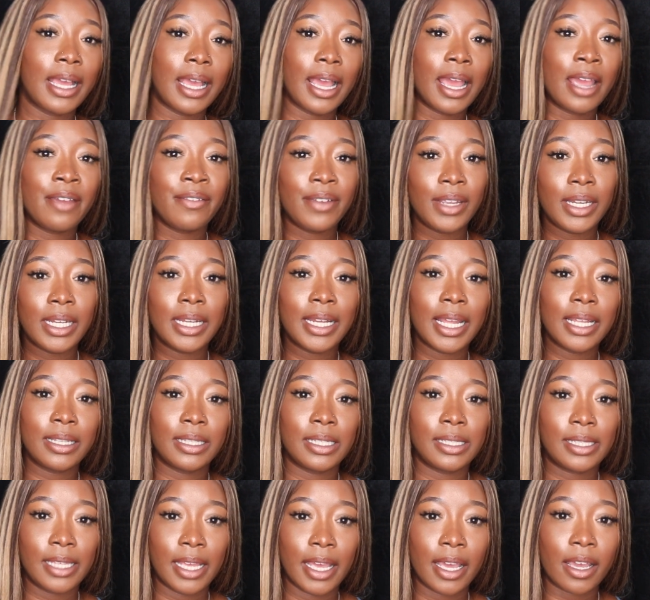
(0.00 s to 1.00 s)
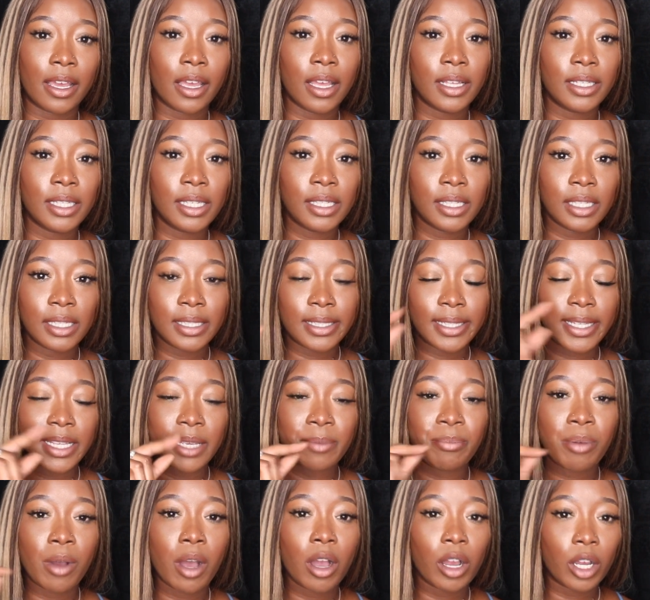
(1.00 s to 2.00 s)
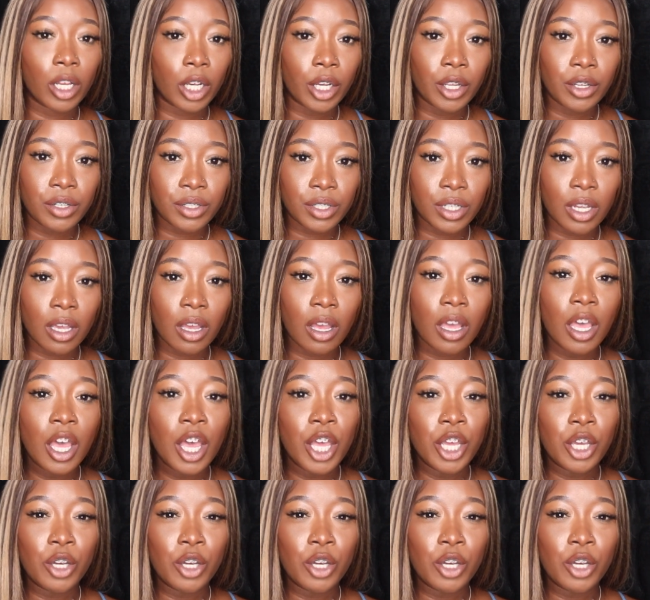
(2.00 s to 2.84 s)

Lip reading: I really like this hair because it's a teapot closure.